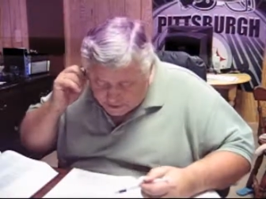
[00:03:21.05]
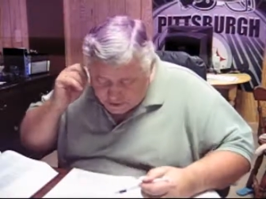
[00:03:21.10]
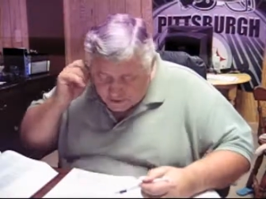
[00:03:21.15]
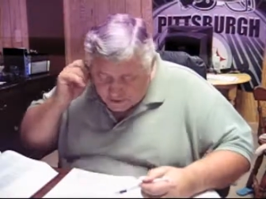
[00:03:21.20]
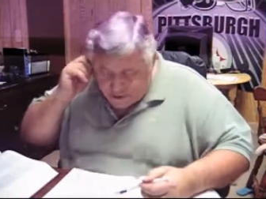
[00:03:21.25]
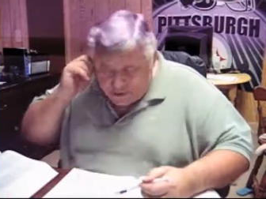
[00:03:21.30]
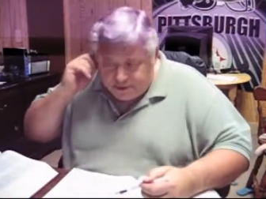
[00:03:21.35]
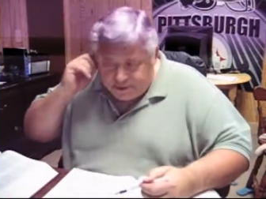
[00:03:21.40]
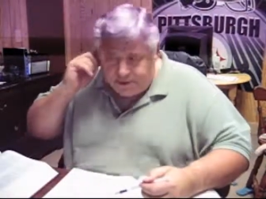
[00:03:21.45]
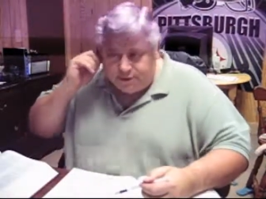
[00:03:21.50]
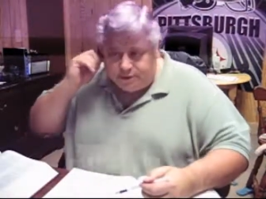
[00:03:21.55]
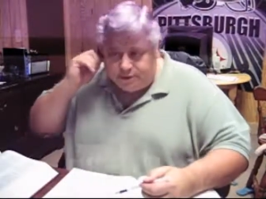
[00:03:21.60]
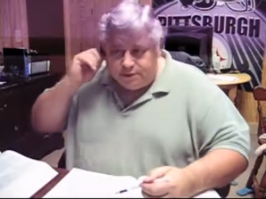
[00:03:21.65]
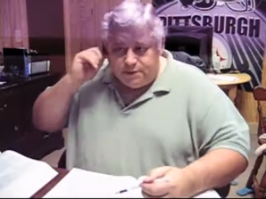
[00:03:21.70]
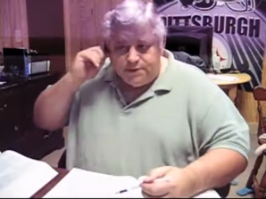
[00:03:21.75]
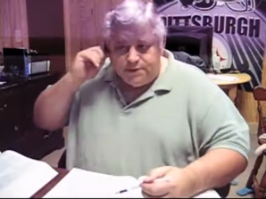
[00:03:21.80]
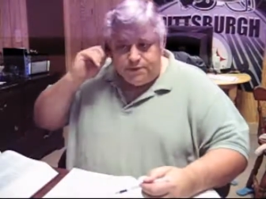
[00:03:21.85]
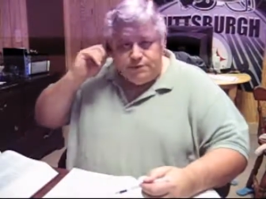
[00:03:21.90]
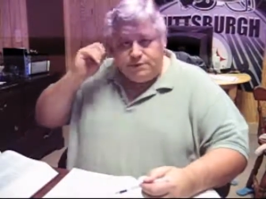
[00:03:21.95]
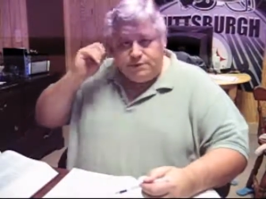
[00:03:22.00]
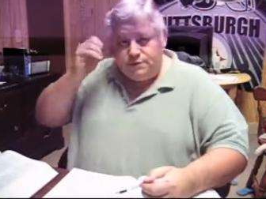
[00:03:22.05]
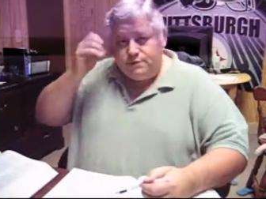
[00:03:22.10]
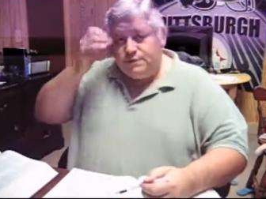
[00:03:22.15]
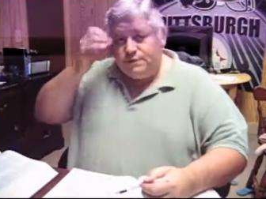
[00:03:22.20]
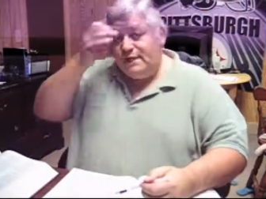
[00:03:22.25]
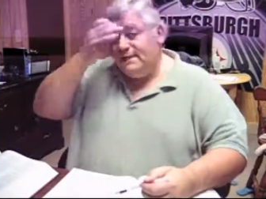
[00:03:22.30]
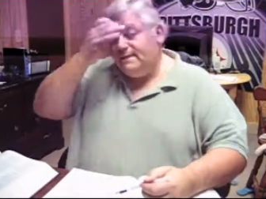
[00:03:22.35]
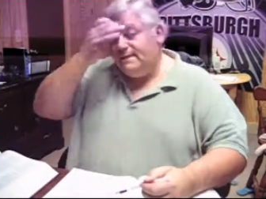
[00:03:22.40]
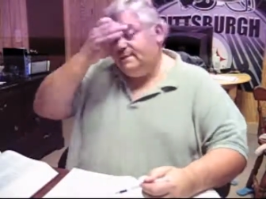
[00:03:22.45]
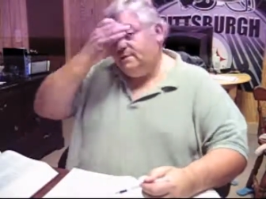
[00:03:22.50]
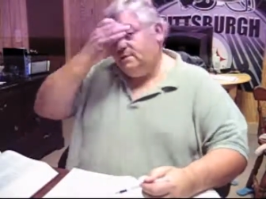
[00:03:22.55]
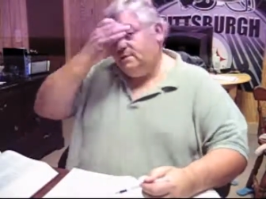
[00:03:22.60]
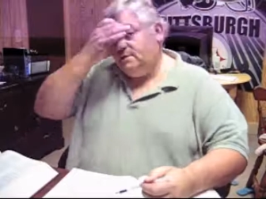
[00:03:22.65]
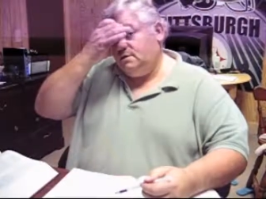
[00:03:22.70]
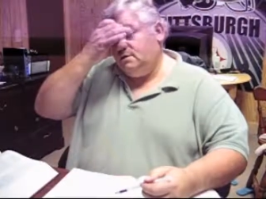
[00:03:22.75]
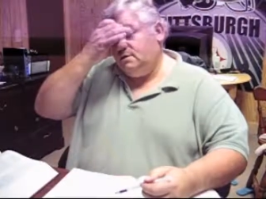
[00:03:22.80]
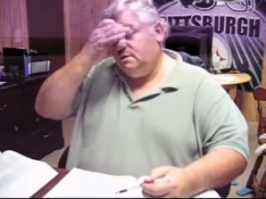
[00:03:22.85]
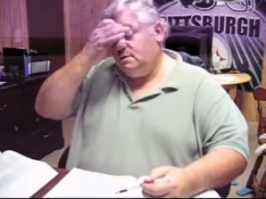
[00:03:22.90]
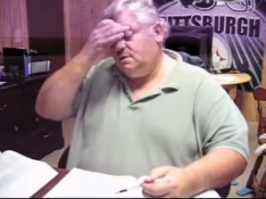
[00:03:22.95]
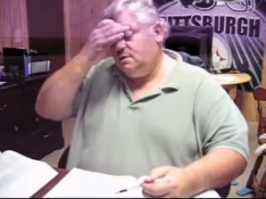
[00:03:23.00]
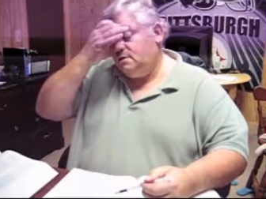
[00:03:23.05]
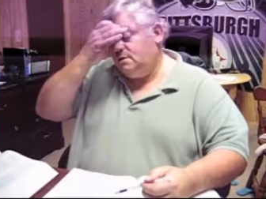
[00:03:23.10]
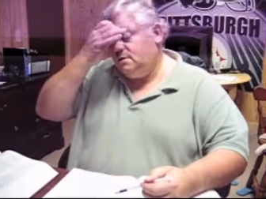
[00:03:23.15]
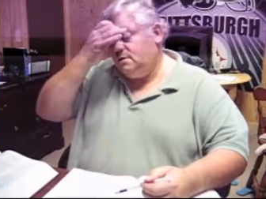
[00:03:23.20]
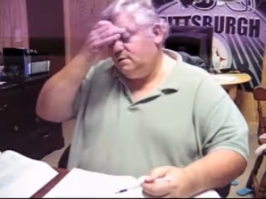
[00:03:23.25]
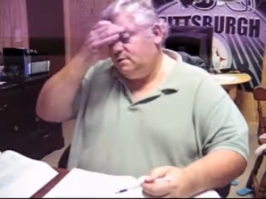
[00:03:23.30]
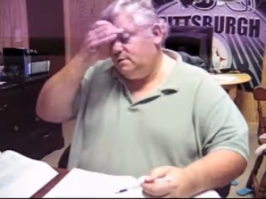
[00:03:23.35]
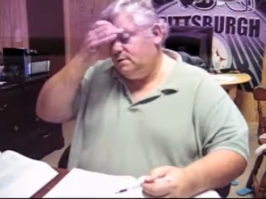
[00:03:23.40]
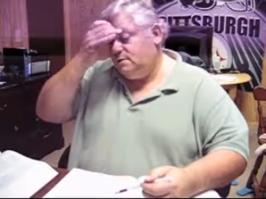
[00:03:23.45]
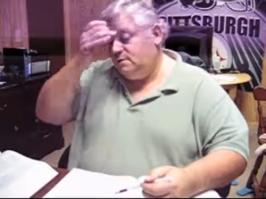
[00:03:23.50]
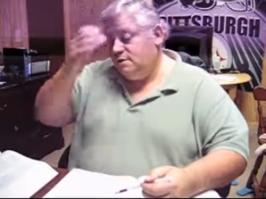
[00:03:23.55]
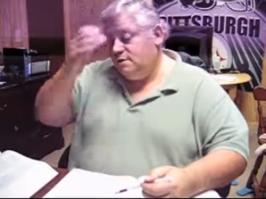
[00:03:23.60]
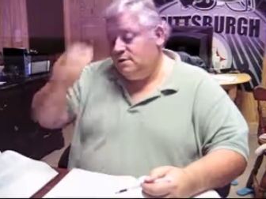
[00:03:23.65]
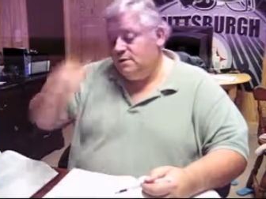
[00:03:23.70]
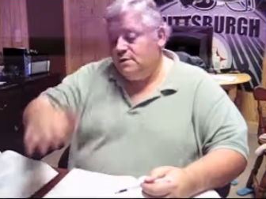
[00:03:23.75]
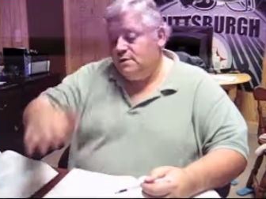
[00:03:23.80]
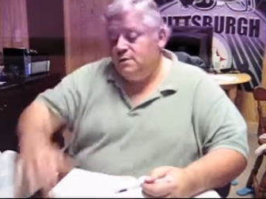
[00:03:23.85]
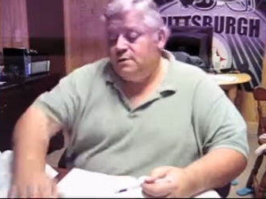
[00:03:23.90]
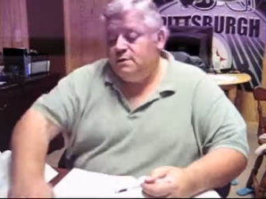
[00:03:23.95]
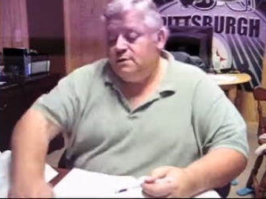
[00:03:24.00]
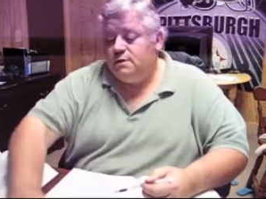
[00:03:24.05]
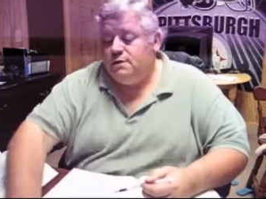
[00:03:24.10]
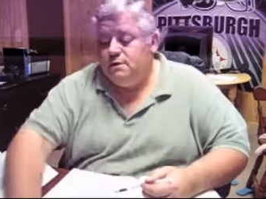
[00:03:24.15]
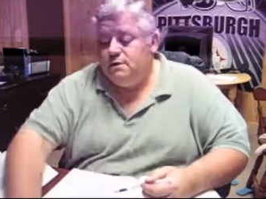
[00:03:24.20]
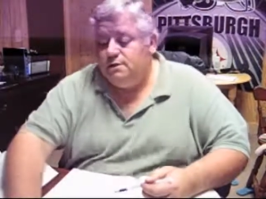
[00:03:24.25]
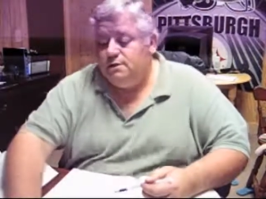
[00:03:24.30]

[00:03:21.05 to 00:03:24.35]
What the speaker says: starting at verse 19. And